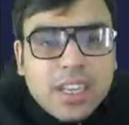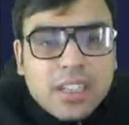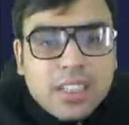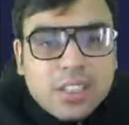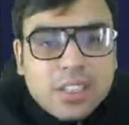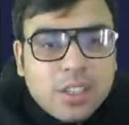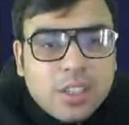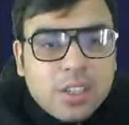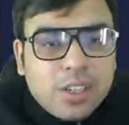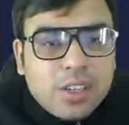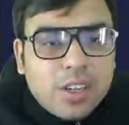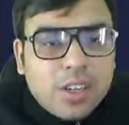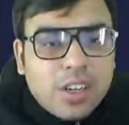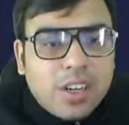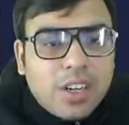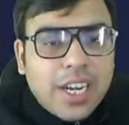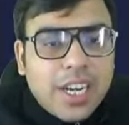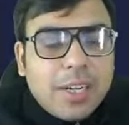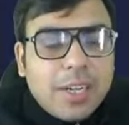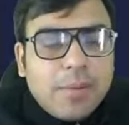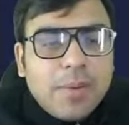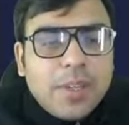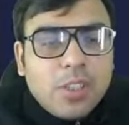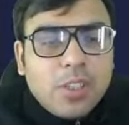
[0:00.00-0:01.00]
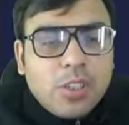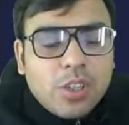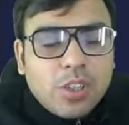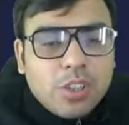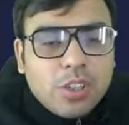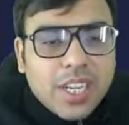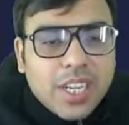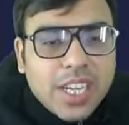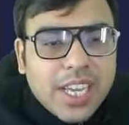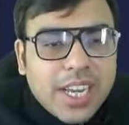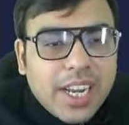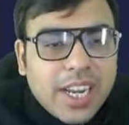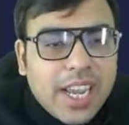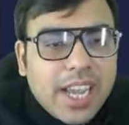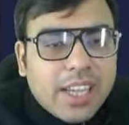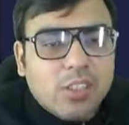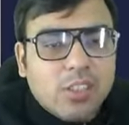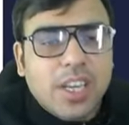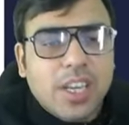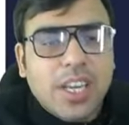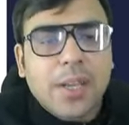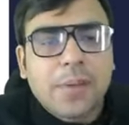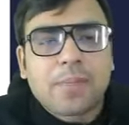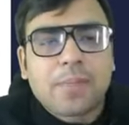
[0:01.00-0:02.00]
So let me show you here
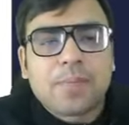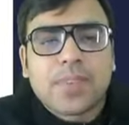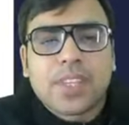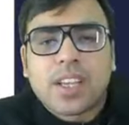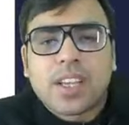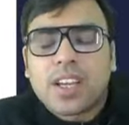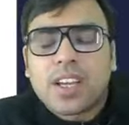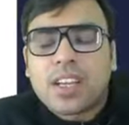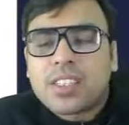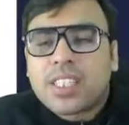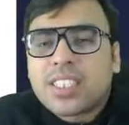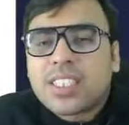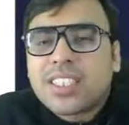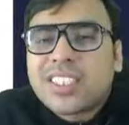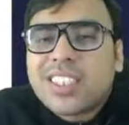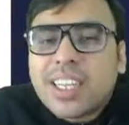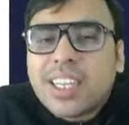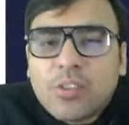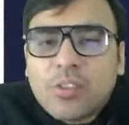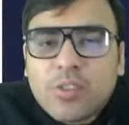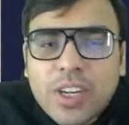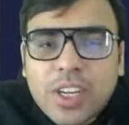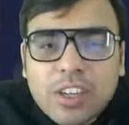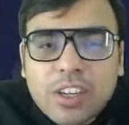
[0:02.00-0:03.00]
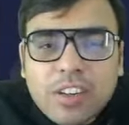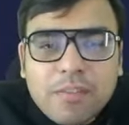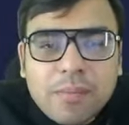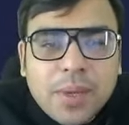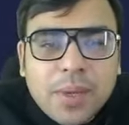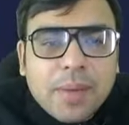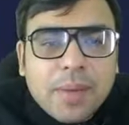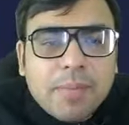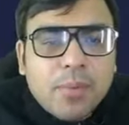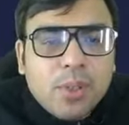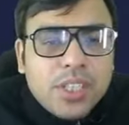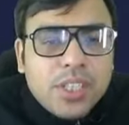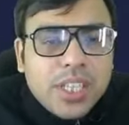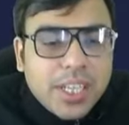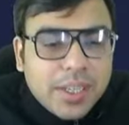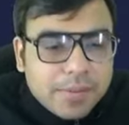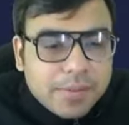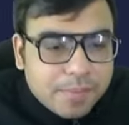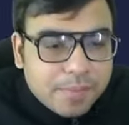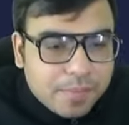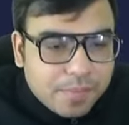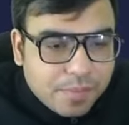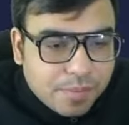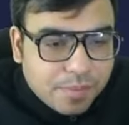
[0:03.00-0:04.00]
actually. This is the tweet of PM Modi,
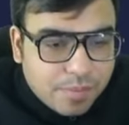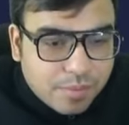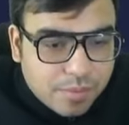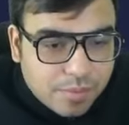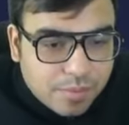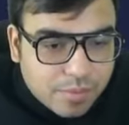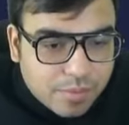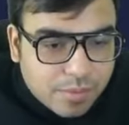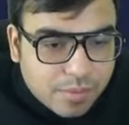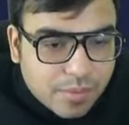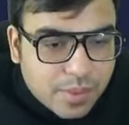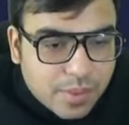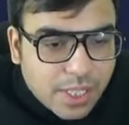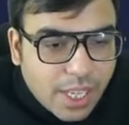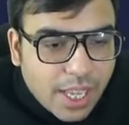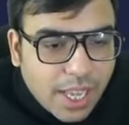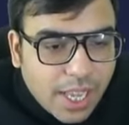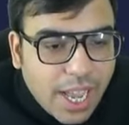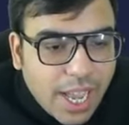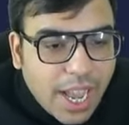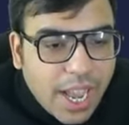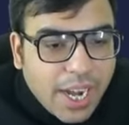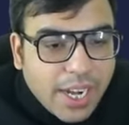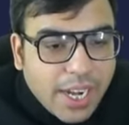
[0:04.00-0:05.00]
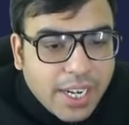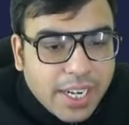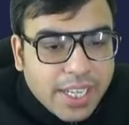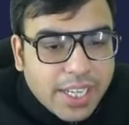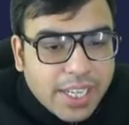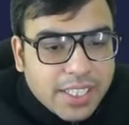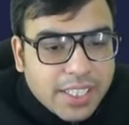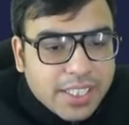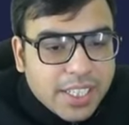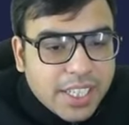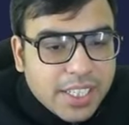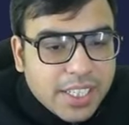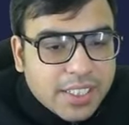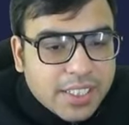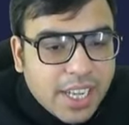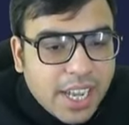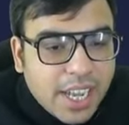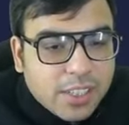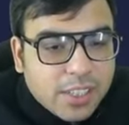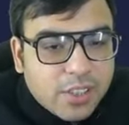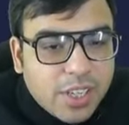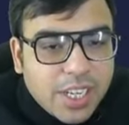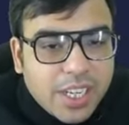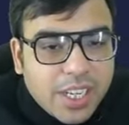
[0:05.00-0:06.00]
and he says
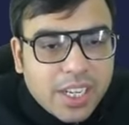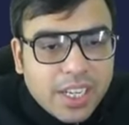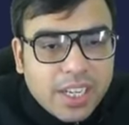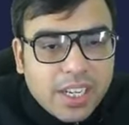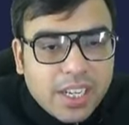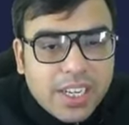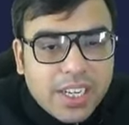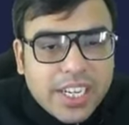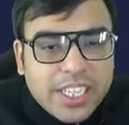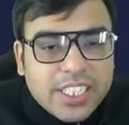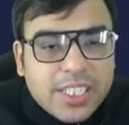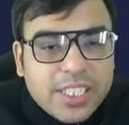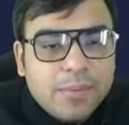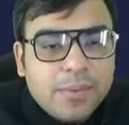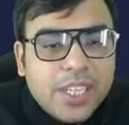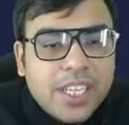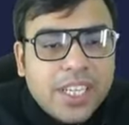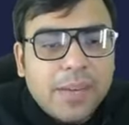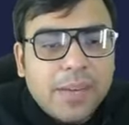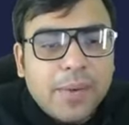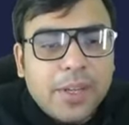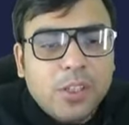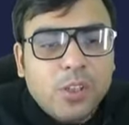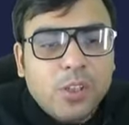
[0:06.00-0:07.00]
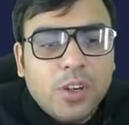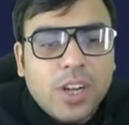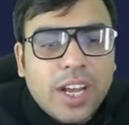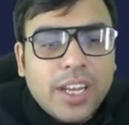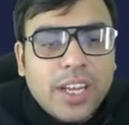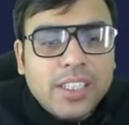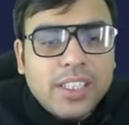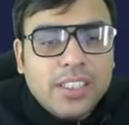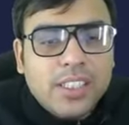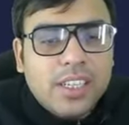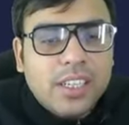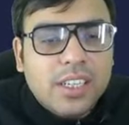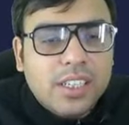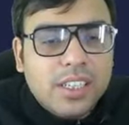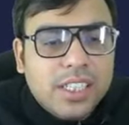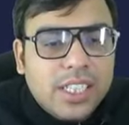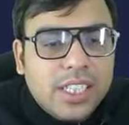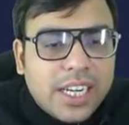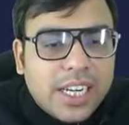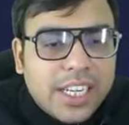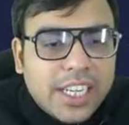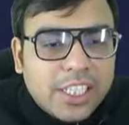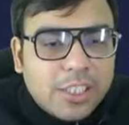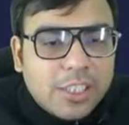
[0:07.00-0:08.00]
actually Recep Tayyip Erdogan is the
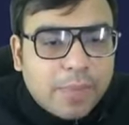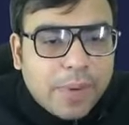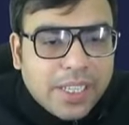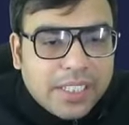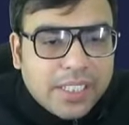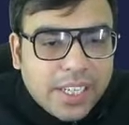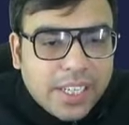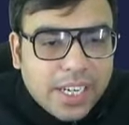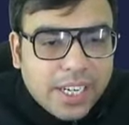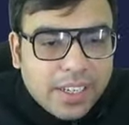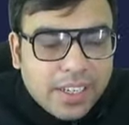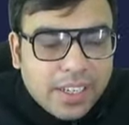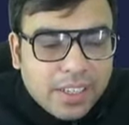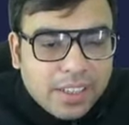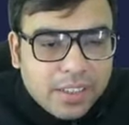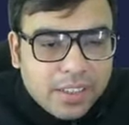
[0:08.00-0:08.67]
Turkish president.